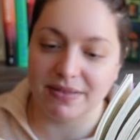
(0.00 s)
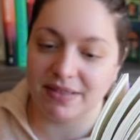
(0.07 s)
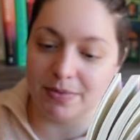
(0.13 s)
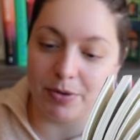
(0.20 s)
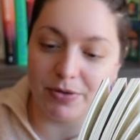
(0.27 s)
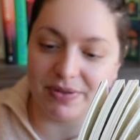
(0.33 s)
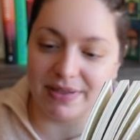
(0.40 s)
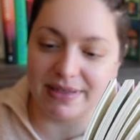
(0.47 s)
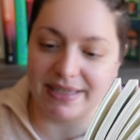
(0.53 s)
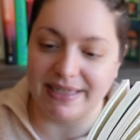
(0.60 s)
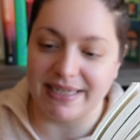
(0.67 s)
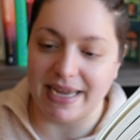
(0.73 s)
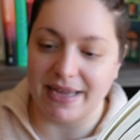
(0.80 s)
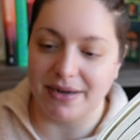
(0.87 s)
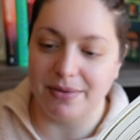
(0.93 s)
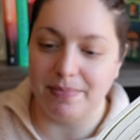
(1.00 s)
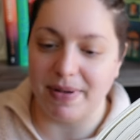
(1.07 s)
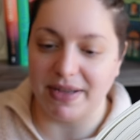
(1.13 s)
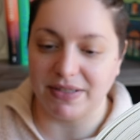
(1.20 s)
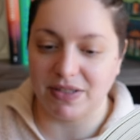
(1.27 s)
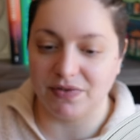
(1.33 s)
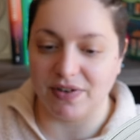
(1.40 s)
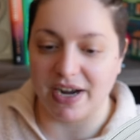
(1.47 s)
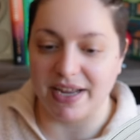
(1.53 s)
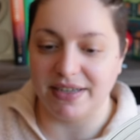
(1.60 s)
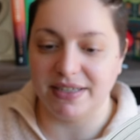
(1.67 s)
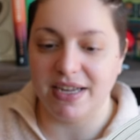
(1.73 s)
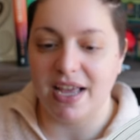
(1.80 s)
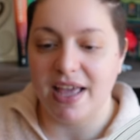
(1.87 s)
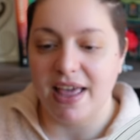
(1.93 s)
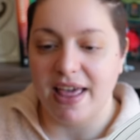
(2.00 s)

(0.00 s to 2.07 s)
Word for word: supposedly dead best friend.